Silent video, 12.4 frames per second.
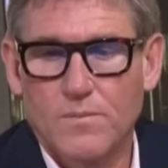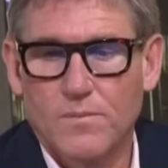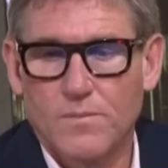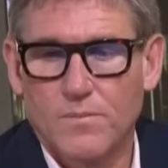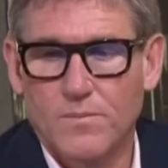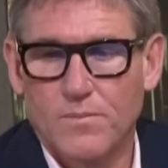
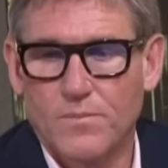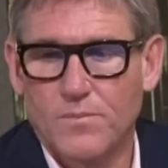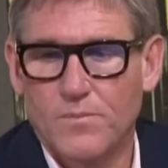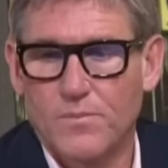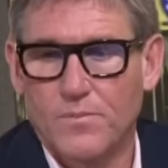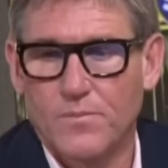
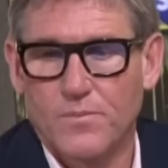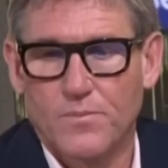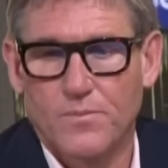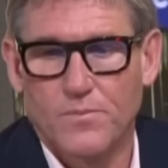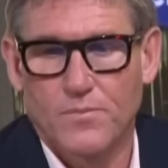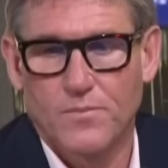
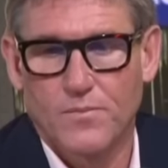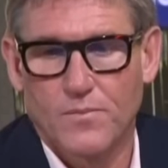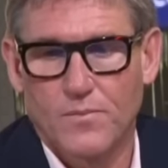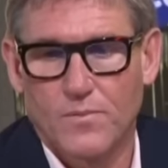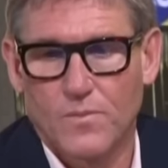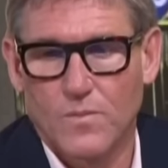
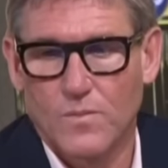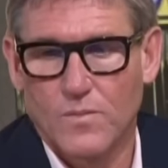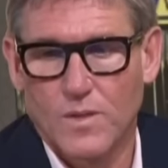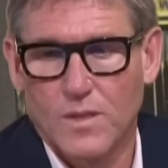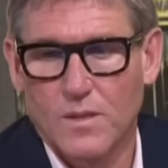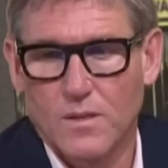
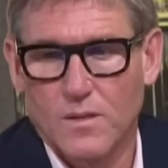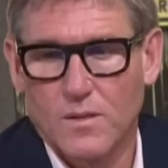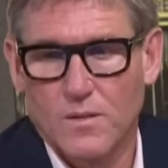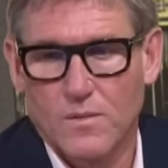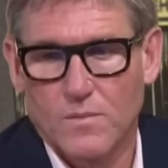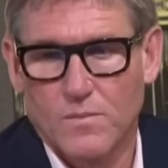
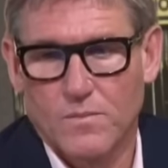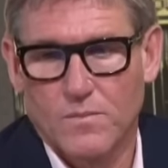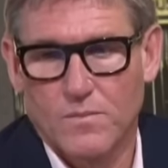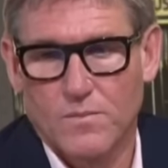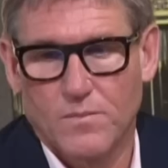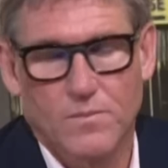
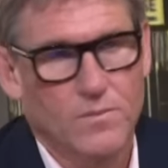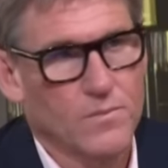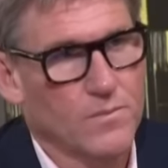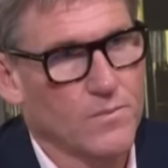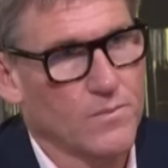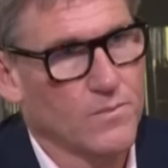
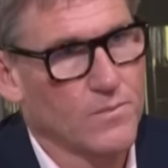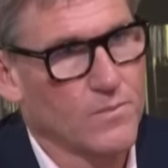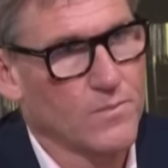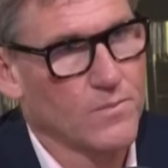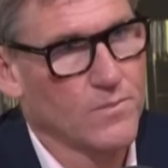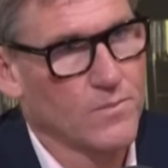
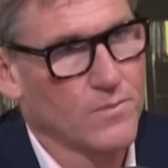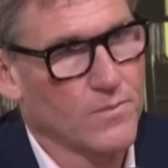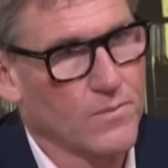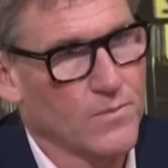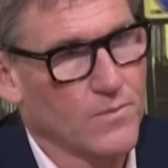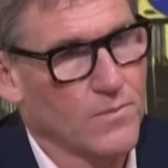
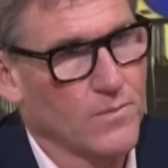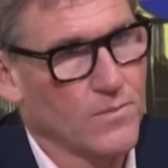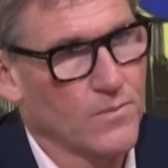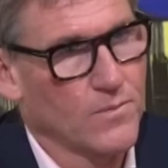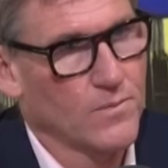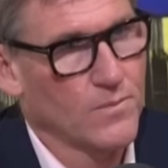
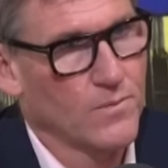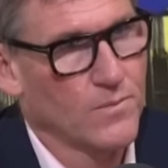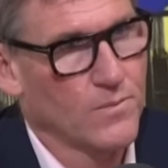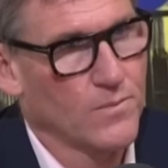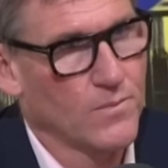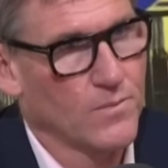
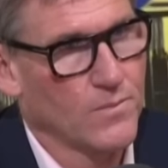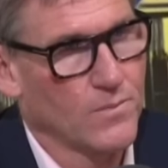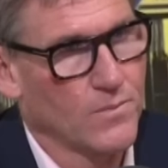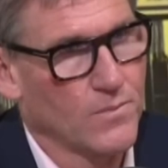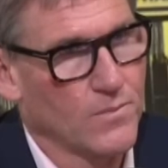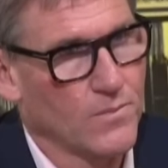
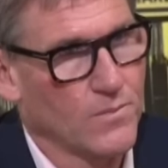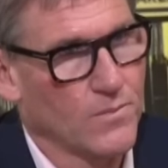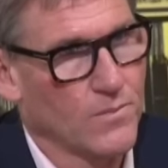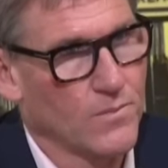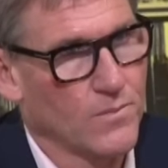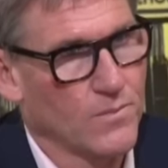
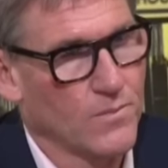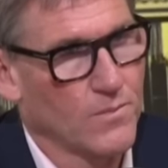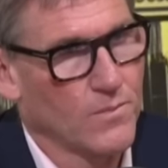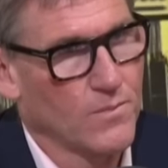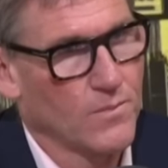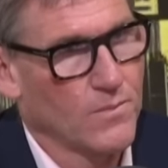
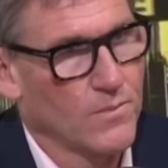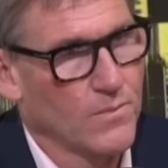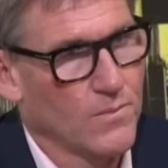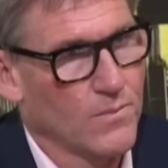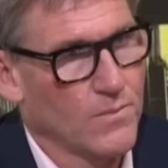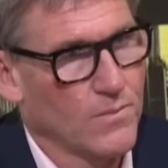
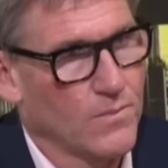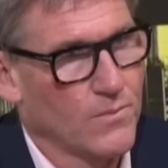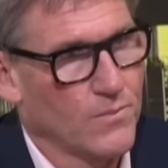(not speaking)